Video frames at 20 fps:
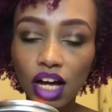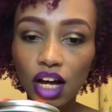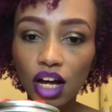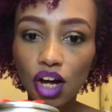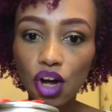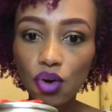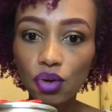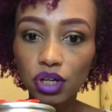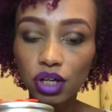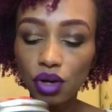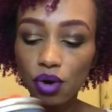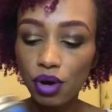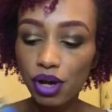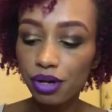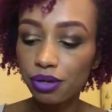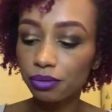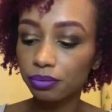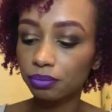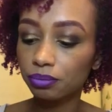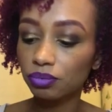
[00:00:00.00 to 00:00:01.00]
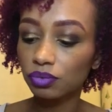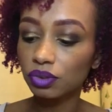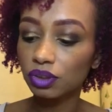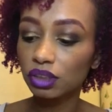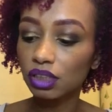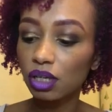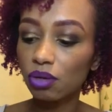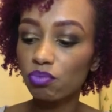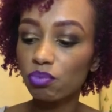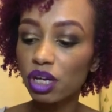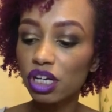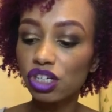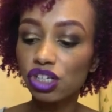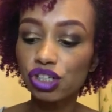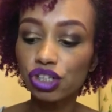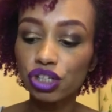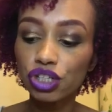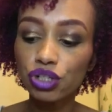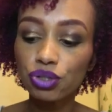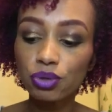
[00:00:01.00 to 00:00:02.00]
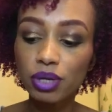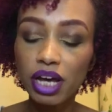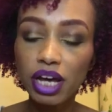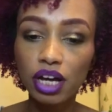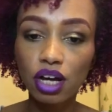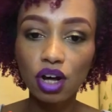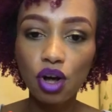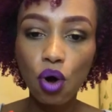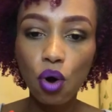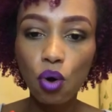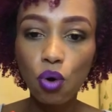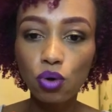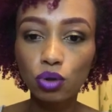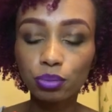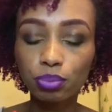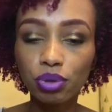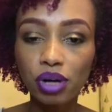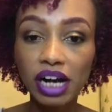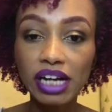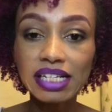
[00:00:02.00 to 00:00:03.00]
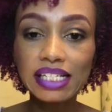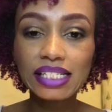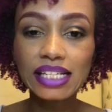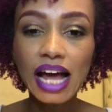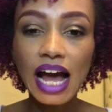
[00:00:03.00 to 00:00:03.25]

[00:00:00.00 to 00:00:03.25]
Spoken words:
coconut oil. Make sure you get cold press.